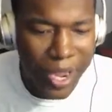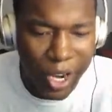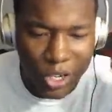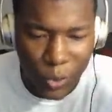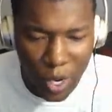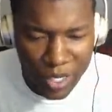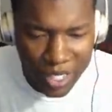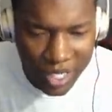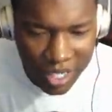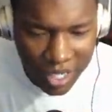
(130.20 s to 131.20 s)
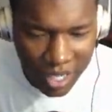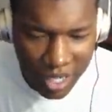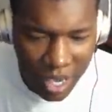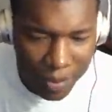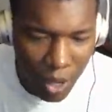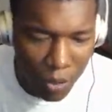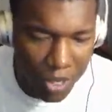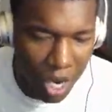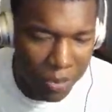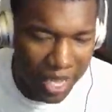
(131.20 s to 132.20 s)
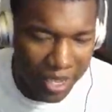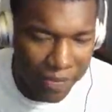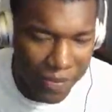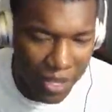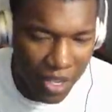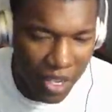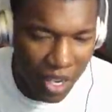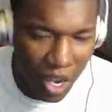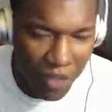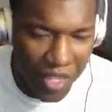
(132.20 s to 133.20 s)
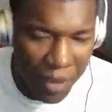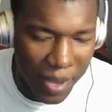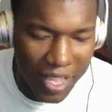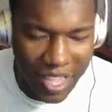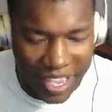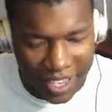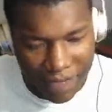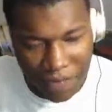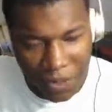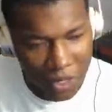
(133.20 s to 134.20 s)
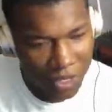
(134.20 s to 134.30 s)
knew my ears worked. Yep. Oh, caught him lacking. Caught that man lacking.